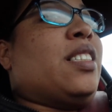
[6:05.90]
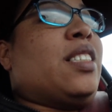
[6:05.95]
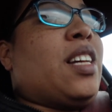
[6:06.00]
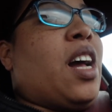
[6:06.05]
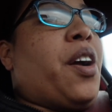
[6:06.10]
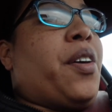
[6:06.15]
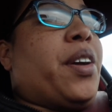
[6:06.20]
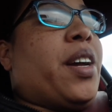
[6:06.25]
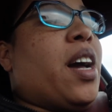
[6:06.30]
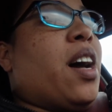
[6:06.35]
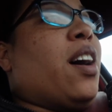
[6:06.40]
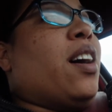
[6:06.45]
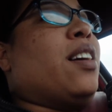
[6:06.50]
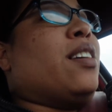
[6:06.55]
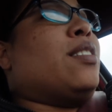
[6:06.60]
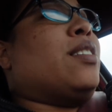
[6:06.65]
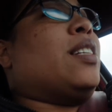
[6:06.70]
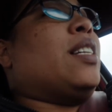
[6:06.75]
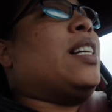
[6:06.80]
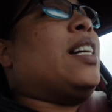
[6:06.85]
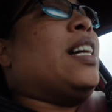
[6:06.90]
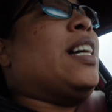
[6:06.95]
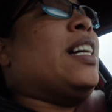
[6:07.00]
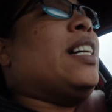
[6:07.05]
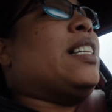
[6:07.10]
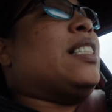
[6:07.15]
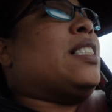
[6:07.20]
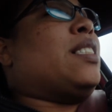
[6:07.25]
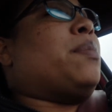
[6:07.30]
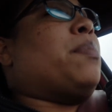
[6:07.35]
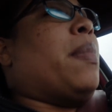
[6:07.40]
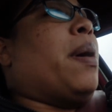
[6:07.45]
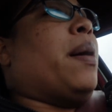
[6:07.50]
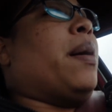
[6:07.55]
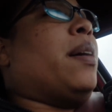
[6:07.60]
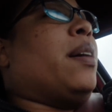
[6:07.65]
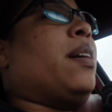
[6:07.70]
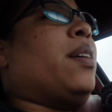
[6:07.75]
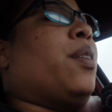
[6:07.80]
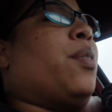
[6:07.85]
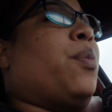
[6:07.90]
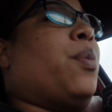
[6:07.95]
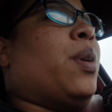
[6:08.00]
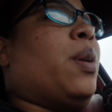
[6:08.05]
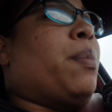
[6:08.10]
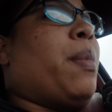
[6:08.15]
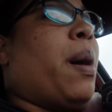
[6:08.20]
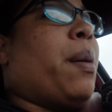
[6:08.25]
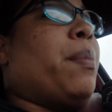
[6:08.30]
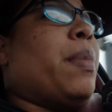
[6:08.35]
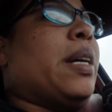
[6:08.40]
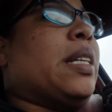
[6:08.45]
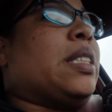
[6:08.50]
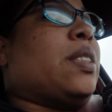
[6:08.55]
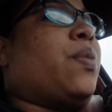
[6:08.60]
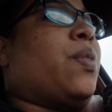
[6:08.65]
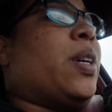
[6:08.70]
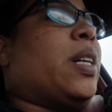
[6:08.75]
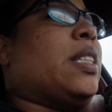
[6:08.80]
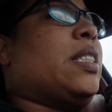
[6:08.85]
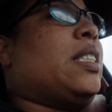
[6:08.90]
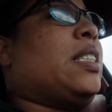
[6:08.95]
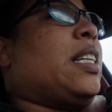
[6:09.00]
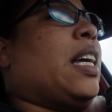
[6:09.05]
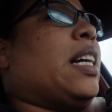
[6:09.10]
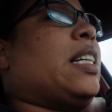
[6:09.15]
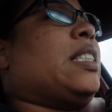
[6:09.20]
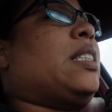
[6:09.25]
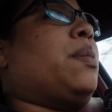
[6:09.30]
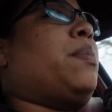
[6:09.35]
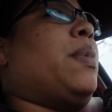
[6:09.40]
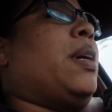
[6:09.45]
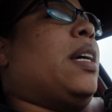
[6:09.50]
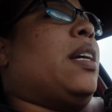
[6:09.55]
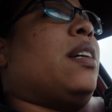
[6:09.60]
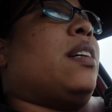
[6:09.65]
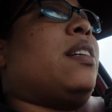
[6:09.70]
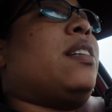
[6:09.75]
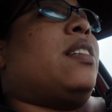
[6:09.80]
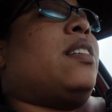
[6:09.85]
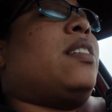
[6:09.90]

Sorry, y'all. It's my one of my best friends texted me.